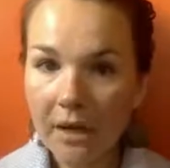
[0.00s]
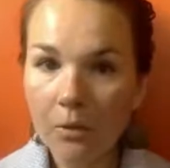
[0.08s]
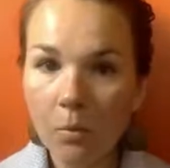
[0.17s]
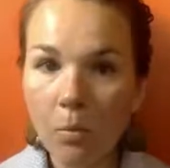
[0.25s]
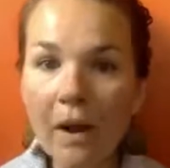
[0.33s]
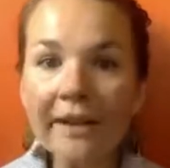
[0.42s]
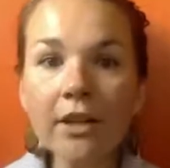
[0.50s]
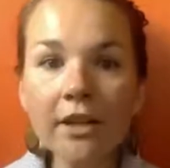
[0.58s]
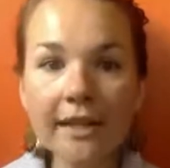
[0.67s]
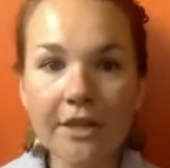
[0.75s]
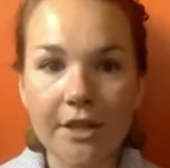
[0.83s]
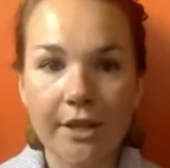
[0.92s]
what you're
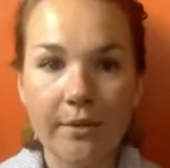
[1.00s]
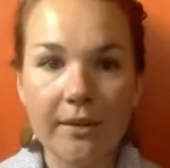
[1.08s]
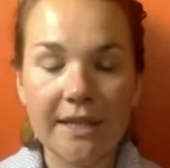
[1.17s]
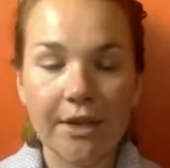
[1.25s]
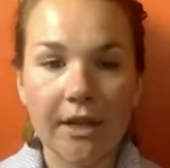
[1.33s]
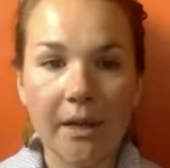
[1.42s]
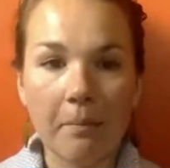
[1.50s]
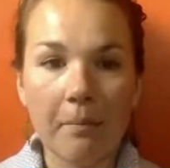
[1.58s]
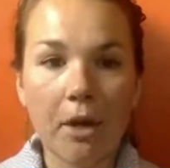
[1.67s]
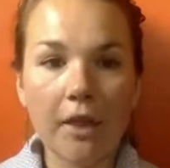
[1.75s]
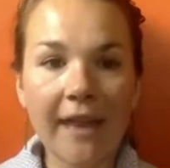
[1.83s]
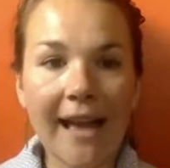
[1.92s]
going to do is you're going to
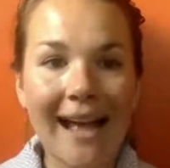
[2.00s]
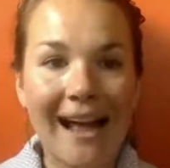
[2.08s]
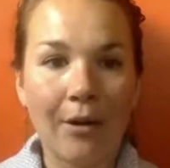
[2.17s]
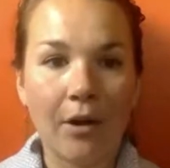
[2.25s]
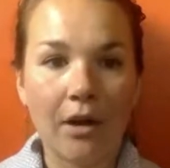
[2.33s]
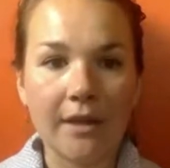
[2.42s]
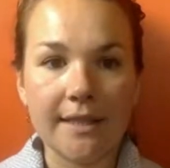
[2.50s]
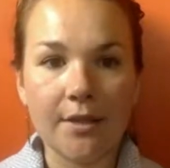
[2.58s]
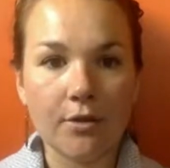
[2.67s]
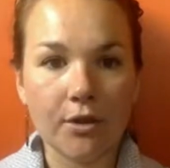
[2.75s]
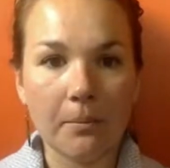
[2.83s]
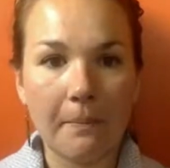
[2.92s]
put that out on
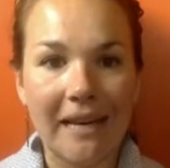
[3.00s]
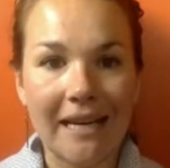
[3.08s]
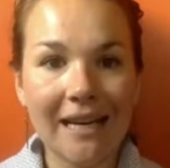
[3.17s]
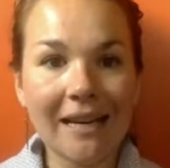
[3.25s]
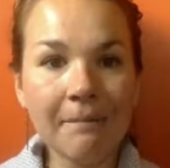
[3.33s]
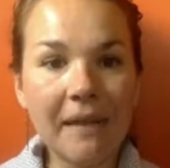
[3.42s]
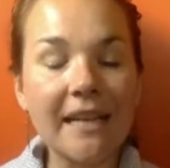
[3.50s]
social media,